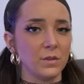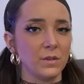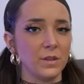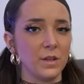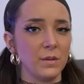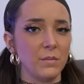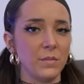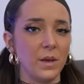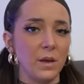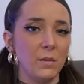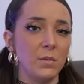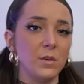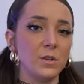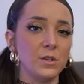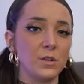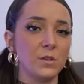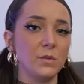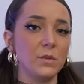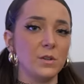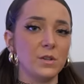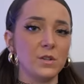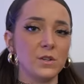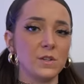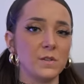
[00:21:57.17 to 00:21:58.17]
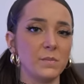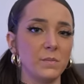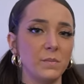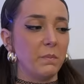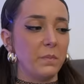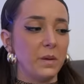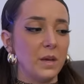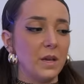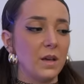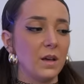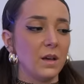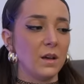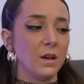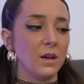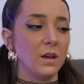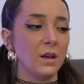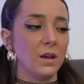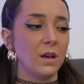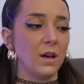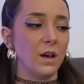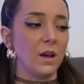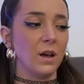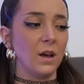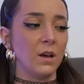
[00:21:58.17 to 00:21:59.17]
and that maybe she would just be
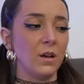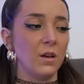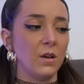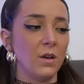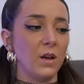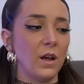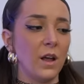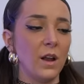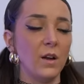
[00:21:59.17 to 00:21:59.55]
an